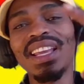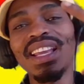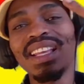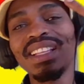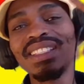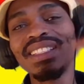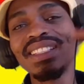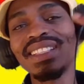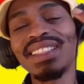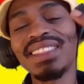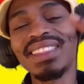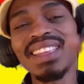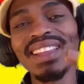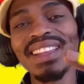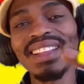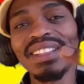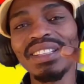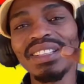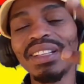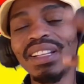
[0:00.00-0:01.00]
as the
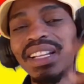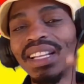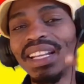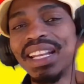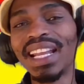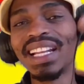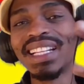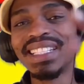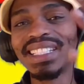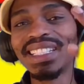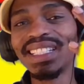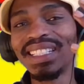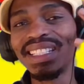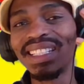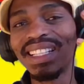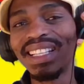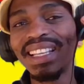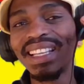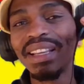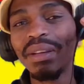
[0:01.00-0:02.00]
third
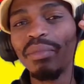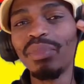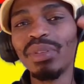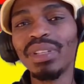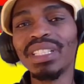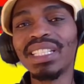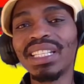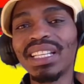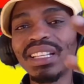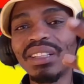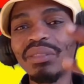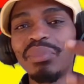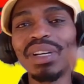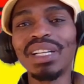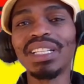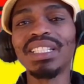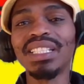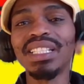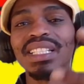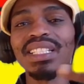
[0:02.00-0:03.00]
largest political
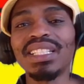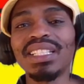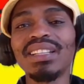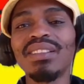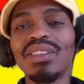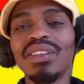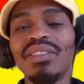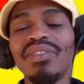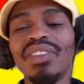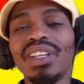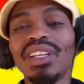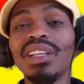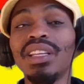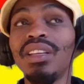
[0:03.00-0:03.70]
party in South Africa,